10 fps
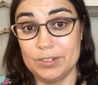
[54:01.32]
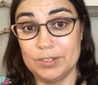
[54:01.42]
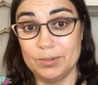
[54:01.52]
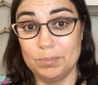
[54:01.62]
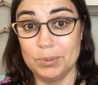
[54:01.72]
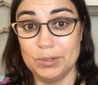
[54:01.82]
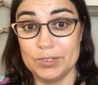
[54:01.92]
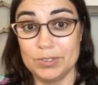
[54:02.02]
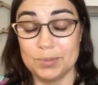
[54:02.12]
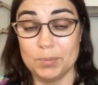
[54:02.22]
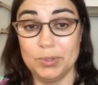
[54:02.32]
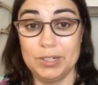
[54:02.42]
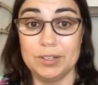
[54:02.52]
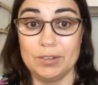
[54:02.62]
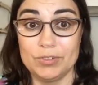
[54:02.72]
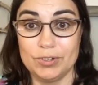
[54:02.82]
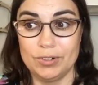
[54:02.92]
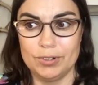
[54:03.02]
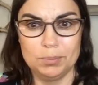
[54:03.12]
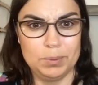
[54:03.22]
the two birds because mourning doves
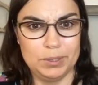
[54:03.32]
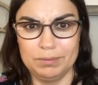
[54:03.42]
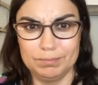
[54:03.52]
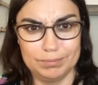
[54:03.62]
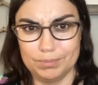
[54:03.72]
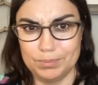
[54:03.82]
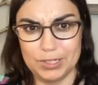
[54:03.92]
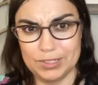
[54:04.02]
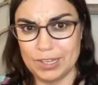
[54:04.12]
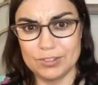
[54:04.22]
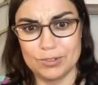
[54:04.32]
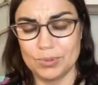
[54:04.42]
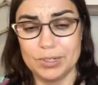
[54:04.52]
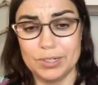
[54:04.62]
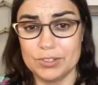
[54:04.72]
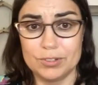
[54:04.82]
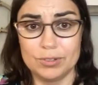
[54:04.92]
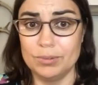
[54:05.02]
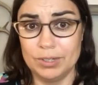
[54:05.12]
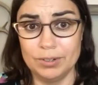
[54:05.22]
are urban success stories
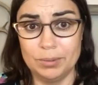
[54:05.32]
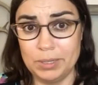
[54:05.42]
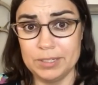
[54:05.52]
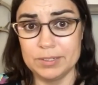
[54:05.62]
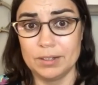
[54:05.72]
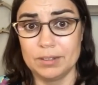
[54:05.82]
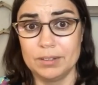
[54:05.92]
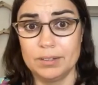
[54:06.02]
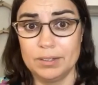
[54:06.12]
too. They're amazing.